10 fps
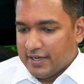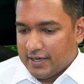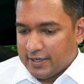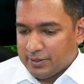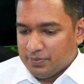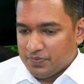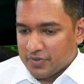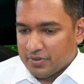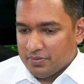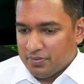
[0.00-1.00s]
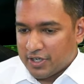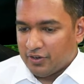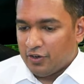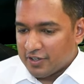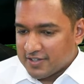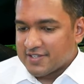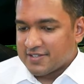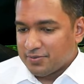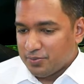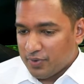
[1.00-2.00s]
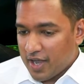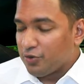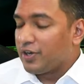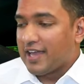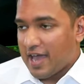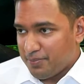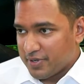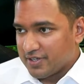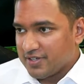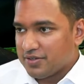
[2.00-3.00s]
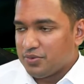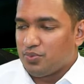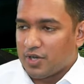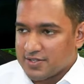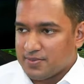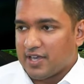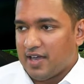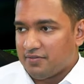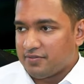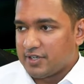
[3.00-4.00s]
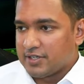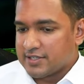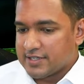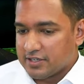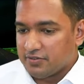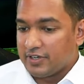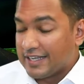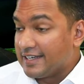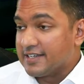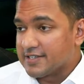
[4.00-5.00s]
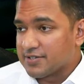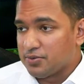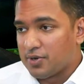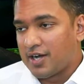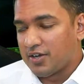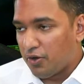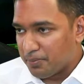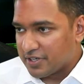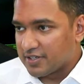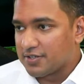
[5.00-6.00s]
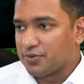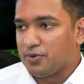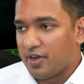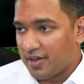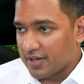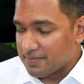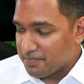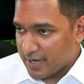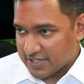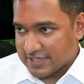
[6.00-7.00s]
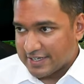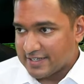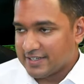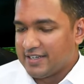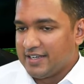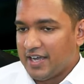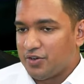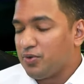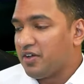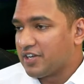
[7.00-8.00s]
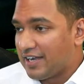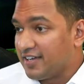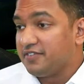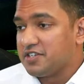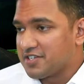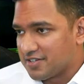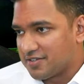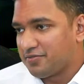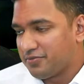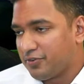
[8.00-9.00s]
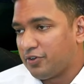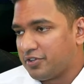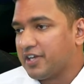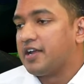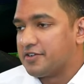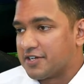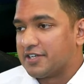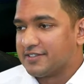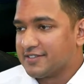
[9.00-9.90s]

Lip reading: But all of this can only happen once we have a set of leaders who are competent, who are compassionate and who have a clear vision for the country.